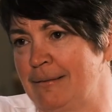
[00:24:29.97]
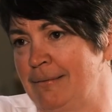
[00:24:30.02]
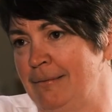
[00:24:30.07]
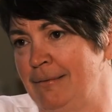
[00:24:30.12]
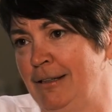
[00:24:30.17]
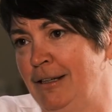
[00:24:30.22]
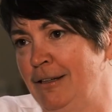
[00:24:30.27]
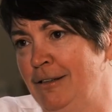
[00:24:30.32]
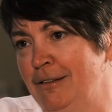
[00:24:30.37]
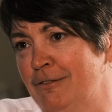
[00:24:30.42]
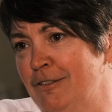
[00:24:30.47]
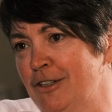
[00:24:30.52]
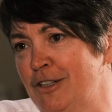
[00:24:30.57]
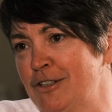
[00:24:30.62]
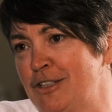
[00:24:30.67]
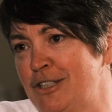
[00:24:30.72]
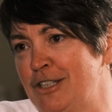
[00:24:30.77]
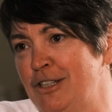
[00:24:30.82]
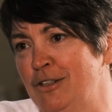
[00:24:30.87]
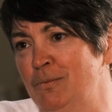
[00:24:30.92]
and
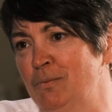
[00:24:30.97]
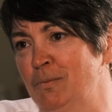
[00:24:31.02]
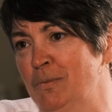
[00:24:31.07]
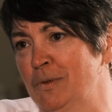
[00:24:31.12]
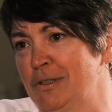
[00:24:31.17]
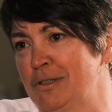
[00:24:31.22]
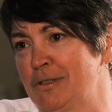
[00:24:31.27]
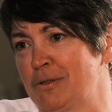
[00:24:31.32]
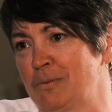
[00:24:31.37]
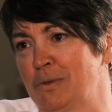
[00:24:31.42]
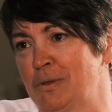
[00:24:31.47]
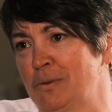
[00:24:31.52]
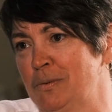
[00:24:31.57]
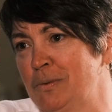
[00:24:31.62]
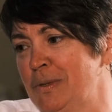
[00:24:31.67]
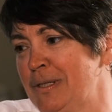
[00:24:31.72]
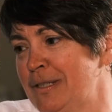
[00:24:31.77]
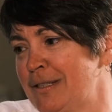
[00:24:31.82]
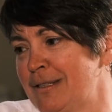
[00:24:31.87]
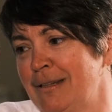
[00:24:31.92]
university onwards would
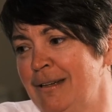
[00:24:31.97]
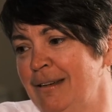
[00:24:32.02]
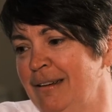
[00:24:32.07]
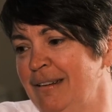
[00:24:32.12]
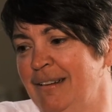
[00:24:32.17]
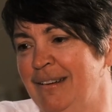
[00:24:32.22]
always